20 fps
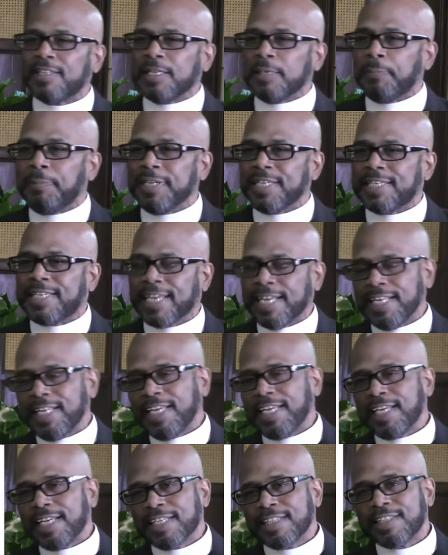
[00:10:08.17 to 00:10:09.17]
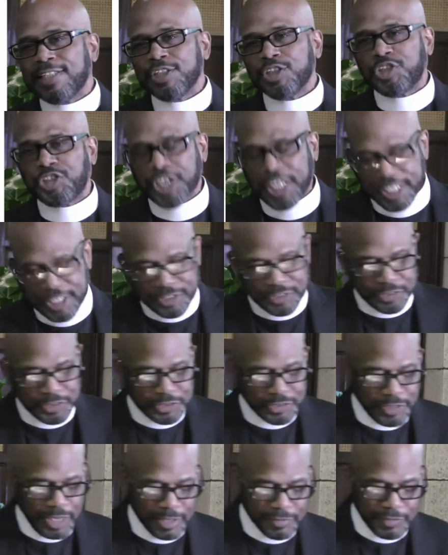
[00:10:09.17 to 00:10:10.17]
the beginning and the
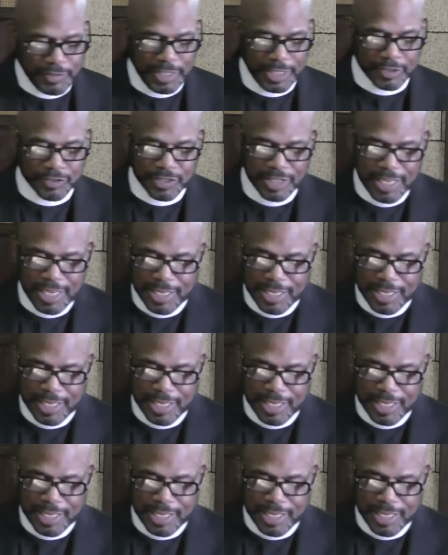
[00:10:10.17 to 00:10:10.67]
genesis of this